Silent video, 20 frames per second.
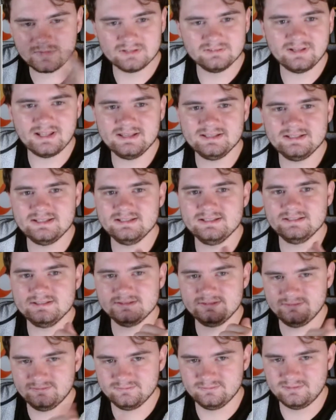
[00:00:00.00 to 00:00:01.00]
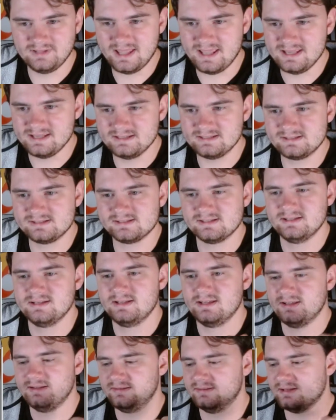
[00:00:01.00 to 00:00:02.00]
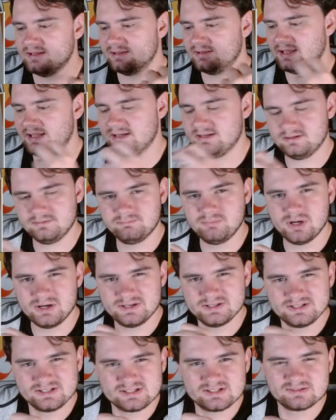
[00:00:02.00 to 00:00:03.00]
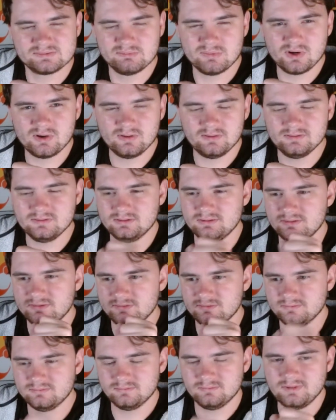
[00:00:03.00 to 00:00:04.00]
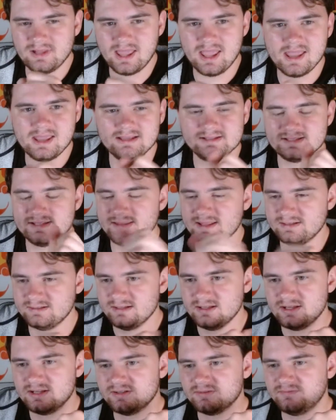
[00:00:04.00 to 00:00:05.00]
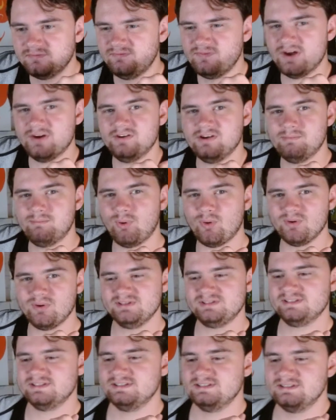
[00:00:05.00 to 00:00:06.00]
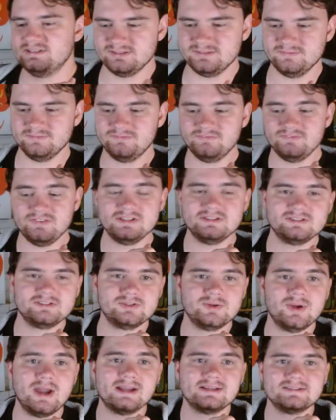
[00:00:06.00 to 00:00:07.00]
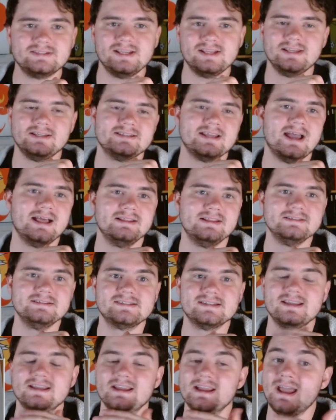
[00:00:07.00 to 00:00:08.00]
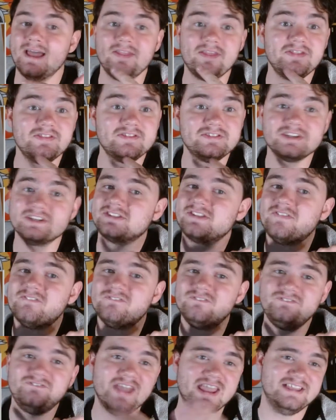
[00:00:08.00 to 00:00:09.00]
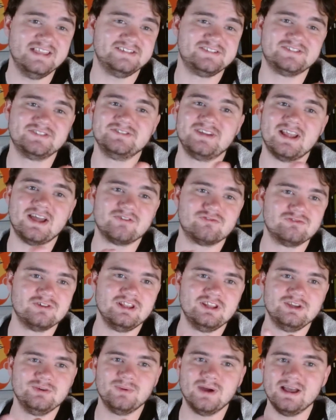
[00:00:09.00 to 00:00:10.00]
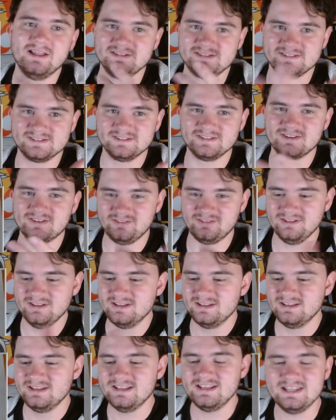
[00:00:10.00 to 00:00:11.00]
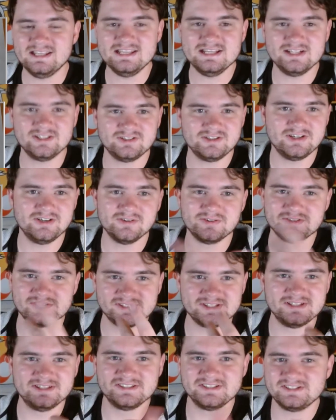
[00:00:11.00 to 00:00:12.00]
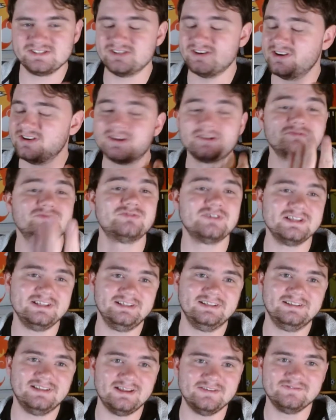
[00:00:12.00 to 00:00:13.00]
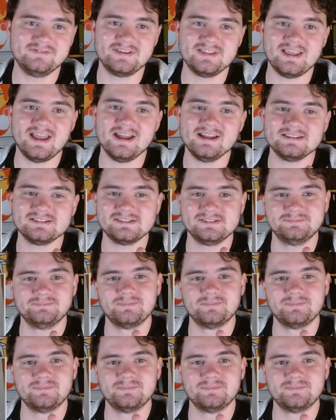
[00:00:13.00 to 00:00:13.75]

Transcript: lanky legs, like birds, small legs, and then very pointed feet to act like talons. And then just the face turned out really well. It's a little eerie or sinister, and I really loved that.